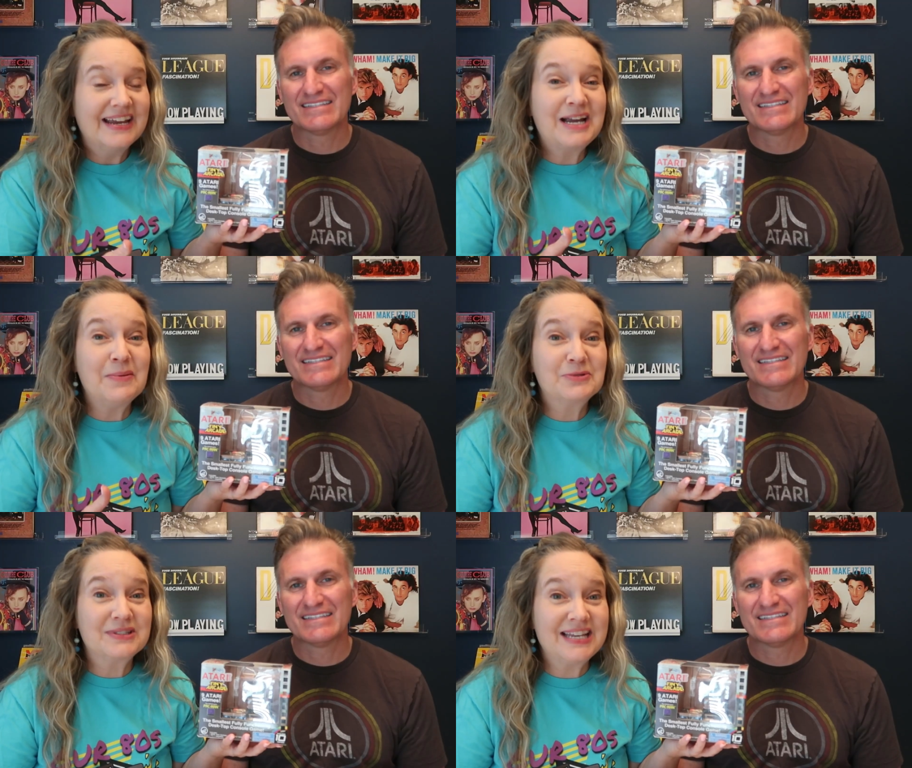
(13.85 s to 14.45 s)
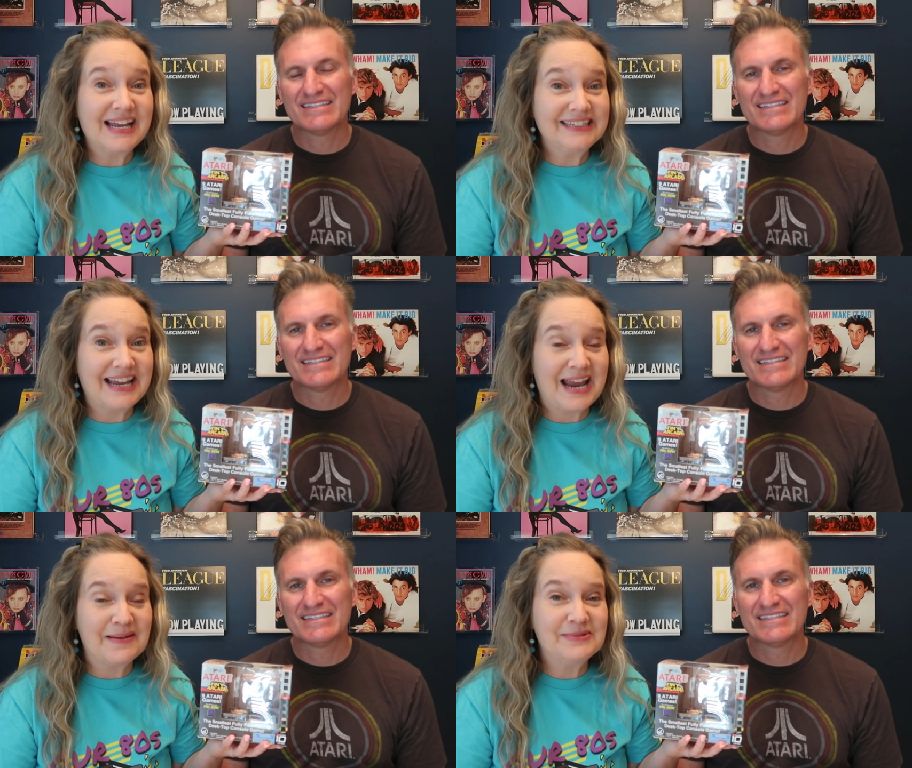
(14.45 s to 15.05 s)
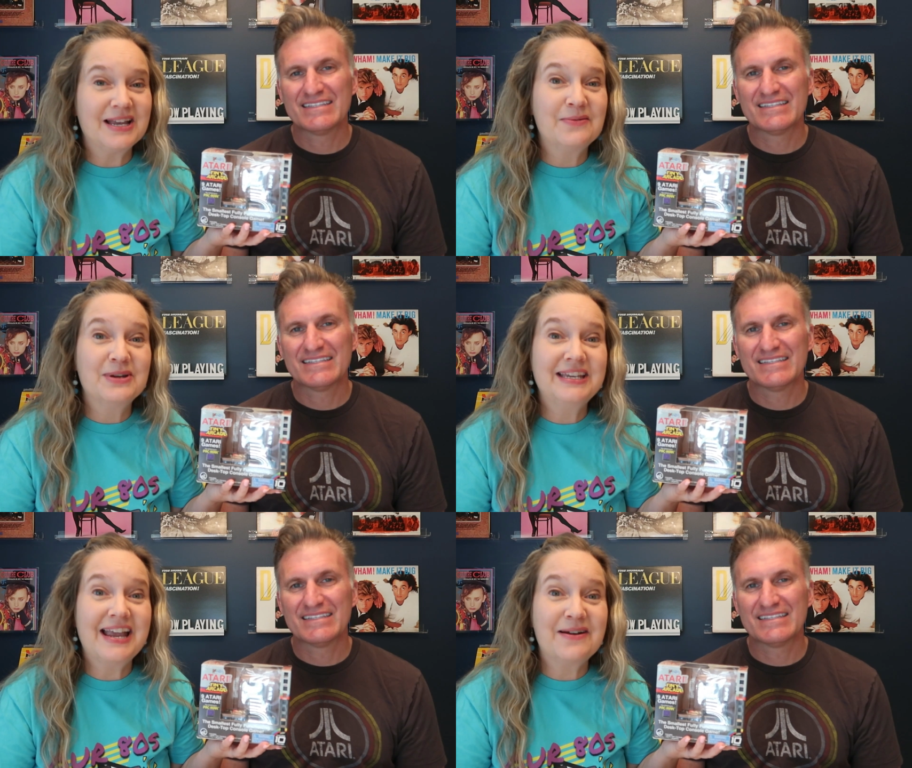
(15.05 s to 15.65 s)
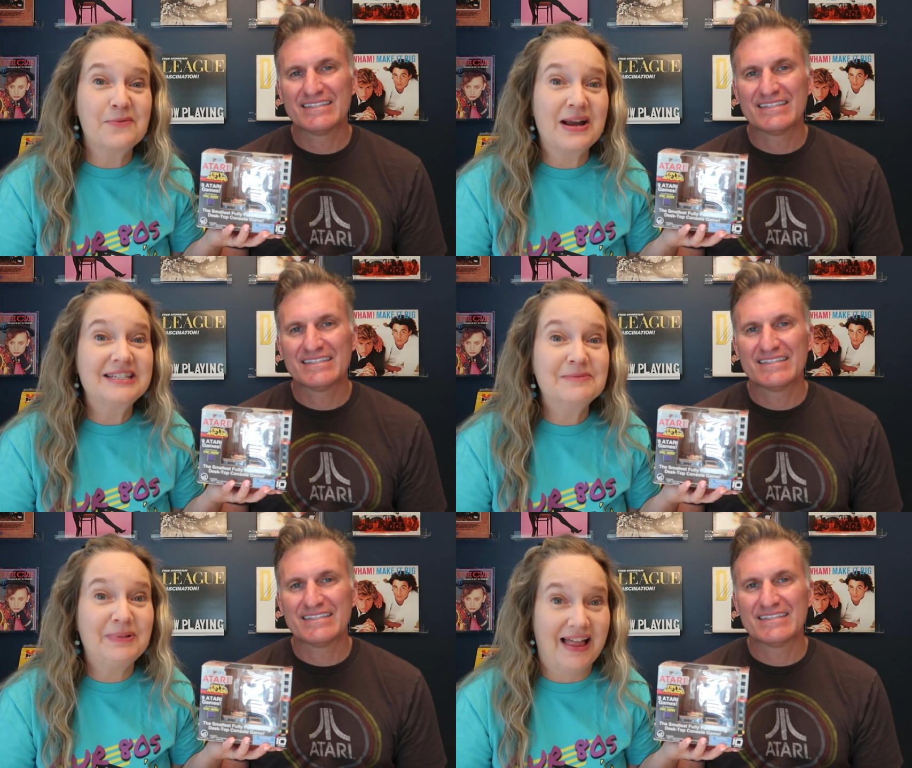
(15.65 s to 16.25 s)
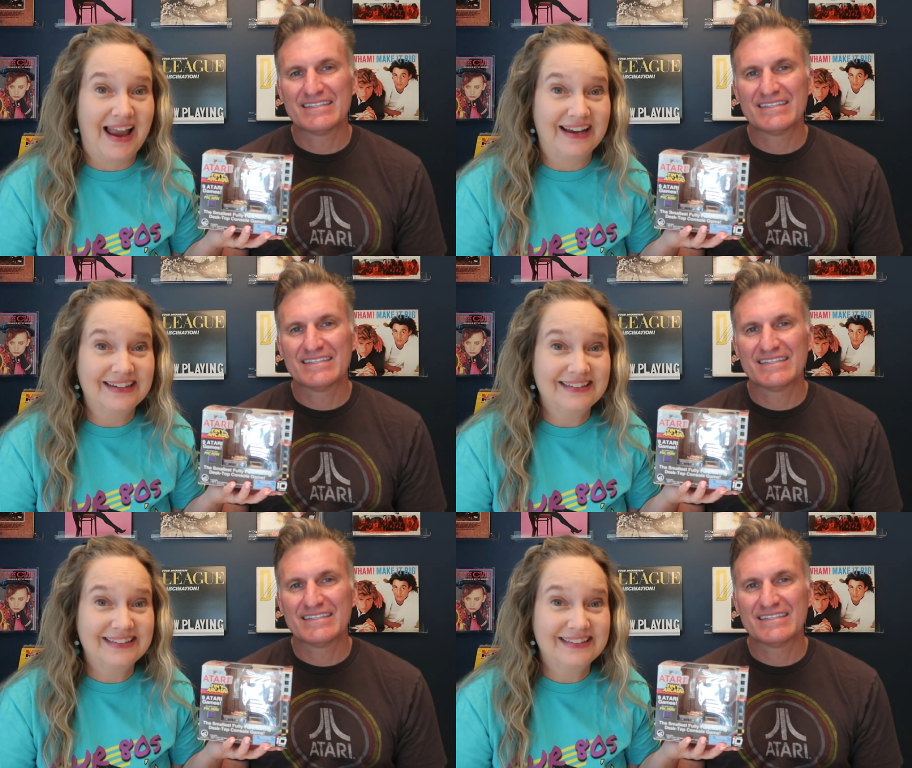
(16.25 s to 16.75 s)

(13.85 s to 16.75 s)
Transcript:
Speaker 1: It comes with 10 games and we can't wait to play.